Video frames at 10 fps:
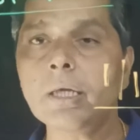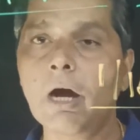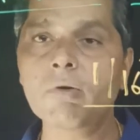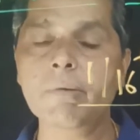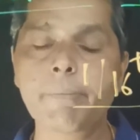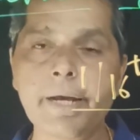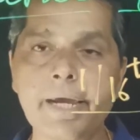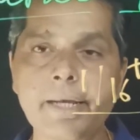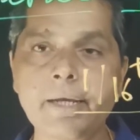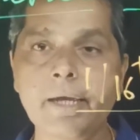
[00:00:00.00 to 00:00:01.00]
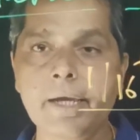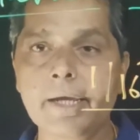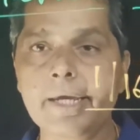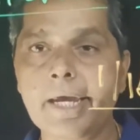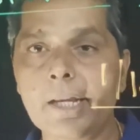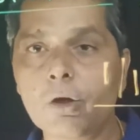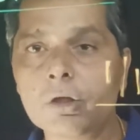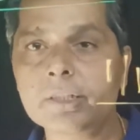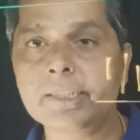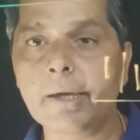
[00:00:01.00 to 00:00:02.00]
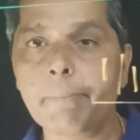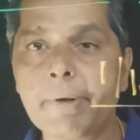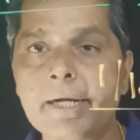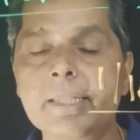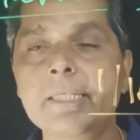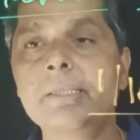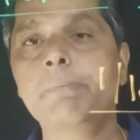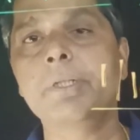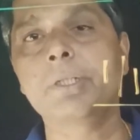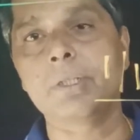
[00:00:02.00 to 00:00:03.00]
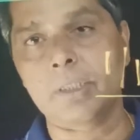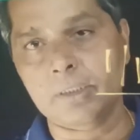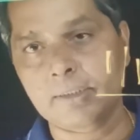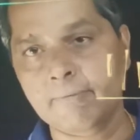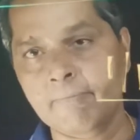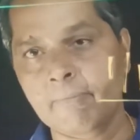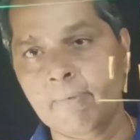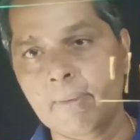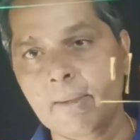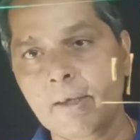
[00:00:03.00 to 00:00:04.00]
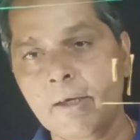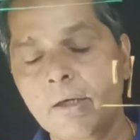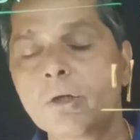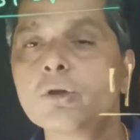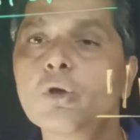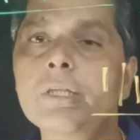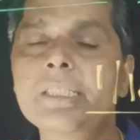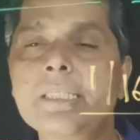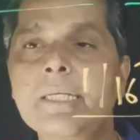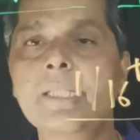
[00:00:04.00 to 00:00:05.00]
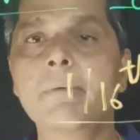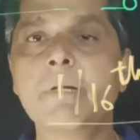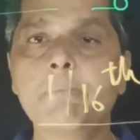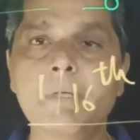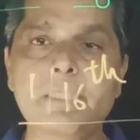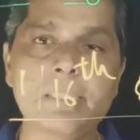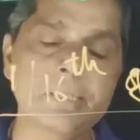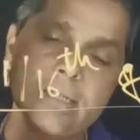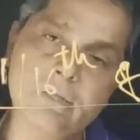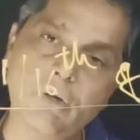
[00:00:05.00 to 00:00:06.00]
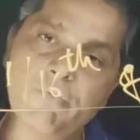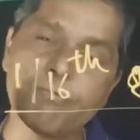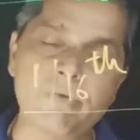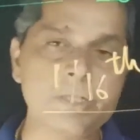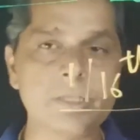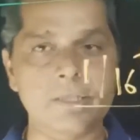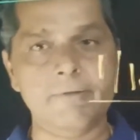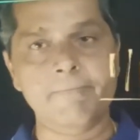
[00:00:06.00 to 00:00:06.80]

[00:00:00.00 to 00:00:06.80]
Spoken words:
Our brain cannot separate these pictures. So this is nothing but persistence of vision.